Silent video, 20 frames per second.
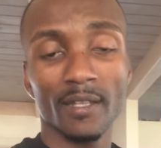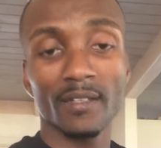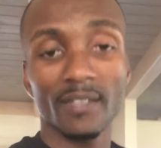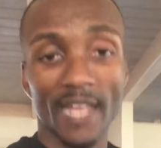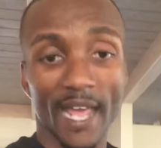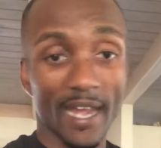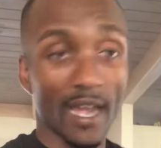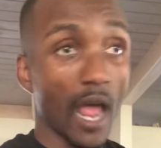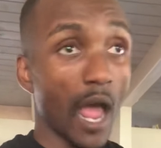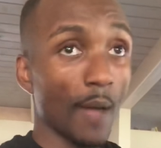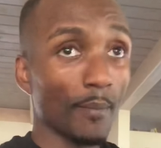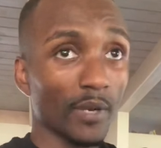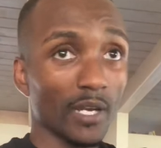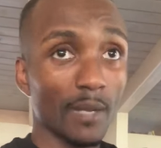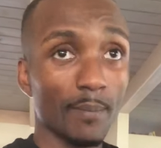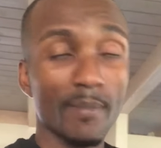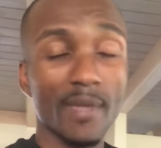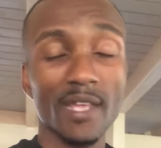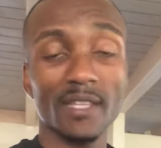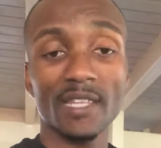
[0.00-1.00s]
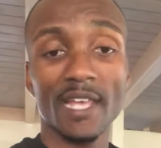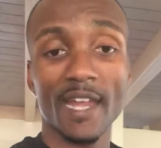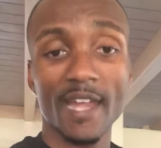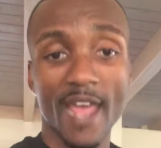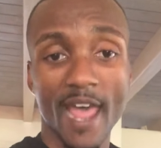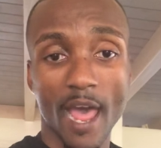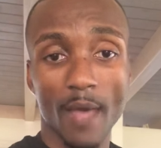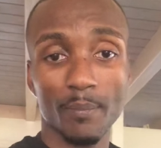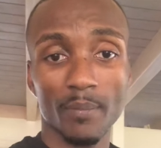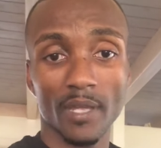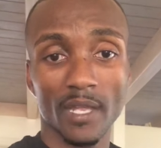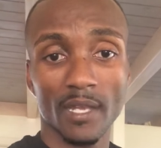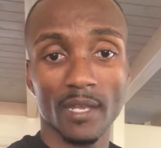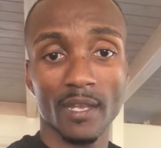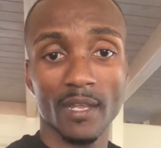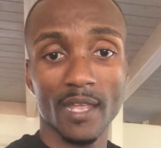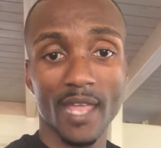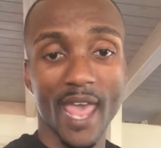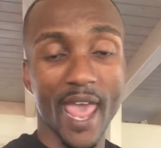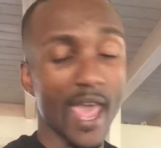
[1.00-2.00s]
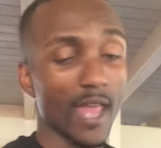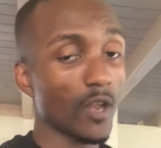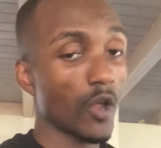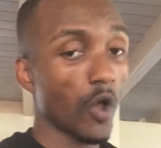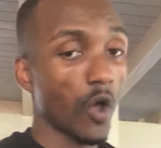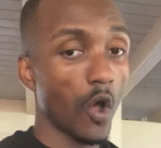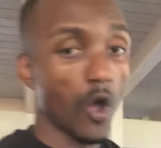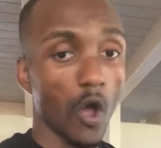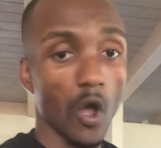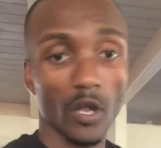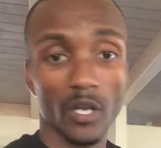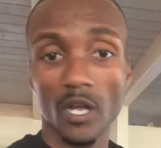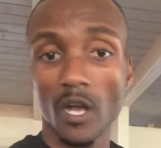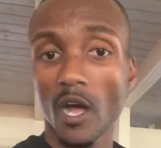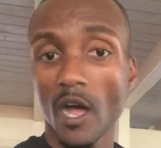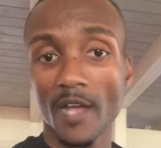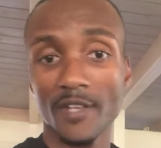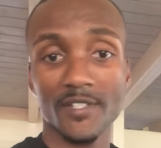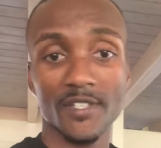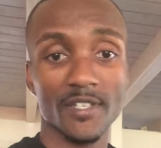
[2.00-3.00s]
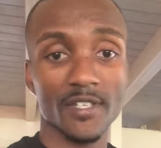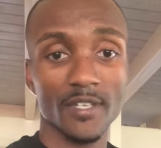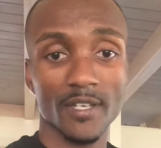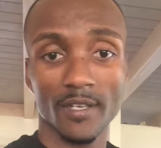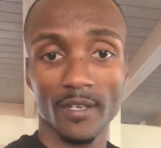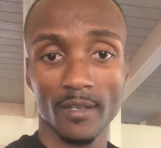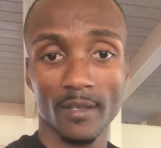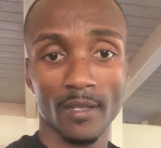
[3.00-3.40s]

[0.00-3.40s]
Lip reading: that I'm going to make that happen at all costs.